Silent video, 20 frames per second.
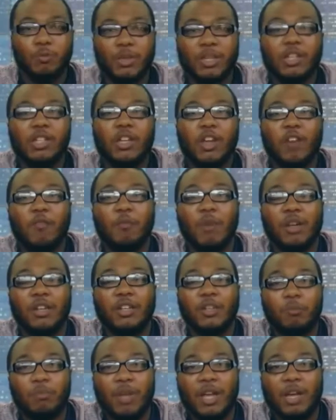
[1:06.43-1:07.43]
Speaking of
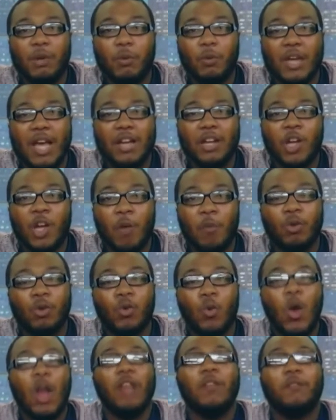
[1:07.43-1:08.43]
Money in the Bank, we had a couple
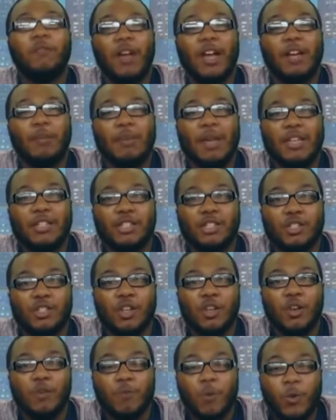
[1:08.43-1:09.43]
of qualifying
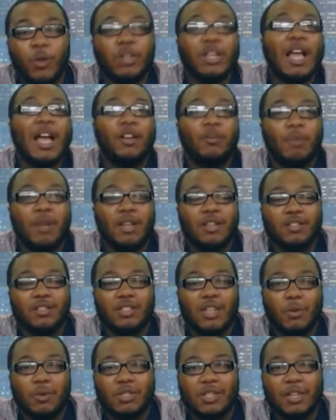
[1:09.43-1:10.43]
matches for the ladder match
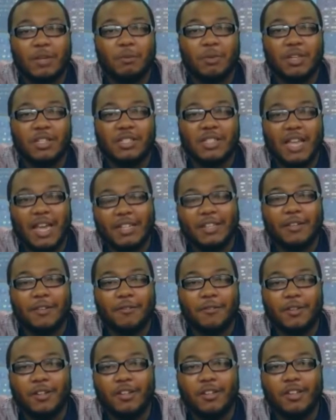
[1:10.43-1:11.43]
that would take place at the
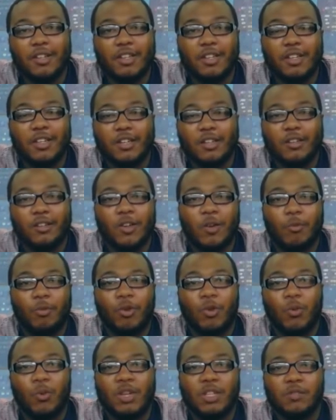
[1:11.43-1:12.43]
event in a
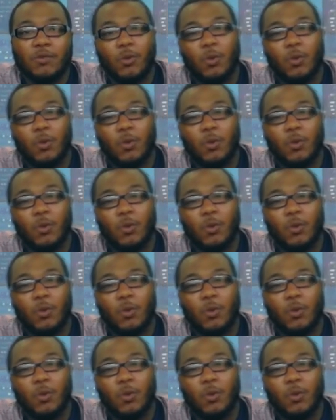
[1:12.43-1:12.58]
couple of weeks.